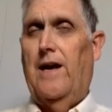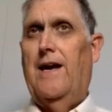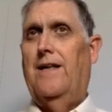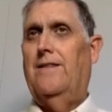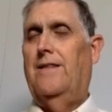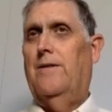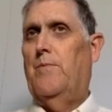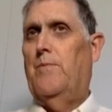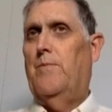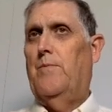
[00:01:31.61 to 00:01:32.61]
And the
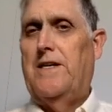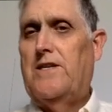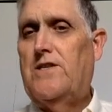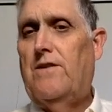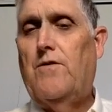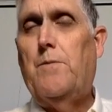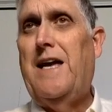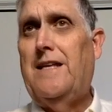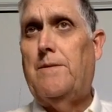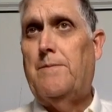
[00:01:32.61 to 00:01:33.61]
problem is if you
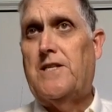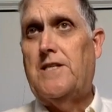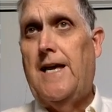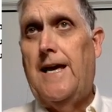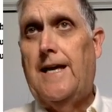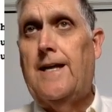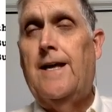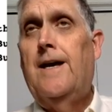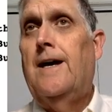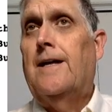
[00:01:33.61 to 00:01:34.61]
make the mistake,
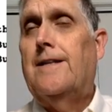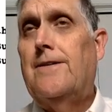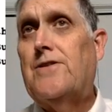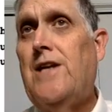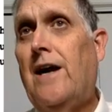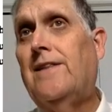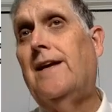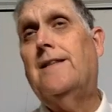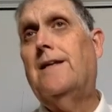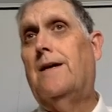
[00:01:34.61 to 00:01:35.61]
there's
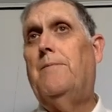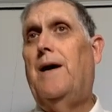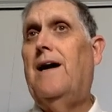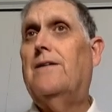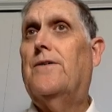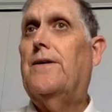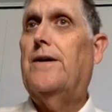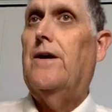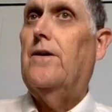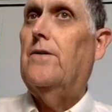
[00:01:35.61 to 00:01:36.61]
nothing in the compiler to
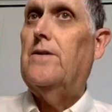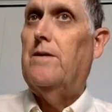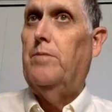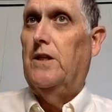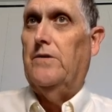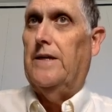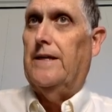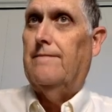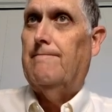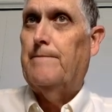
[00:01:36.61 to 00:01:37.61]
go, you blew it,
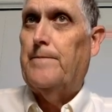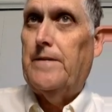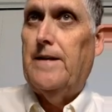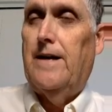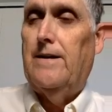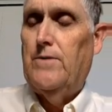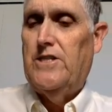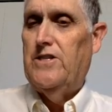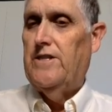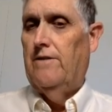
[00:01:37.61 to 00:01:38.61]
uh,
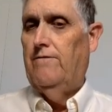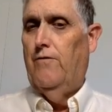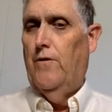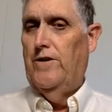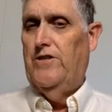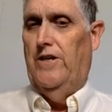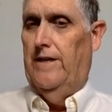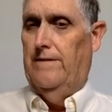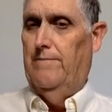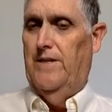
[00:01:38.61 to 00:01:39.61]
which is
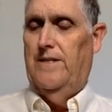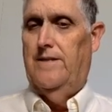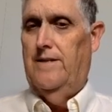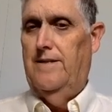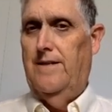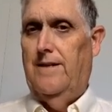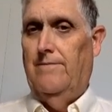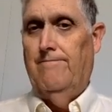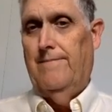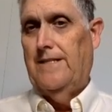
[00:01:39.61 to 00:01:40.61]
unfortunate, but you
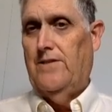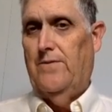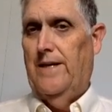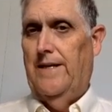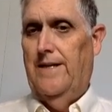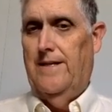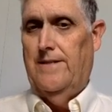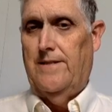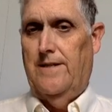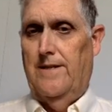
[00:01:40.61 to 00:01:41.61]
know, that's the way it is.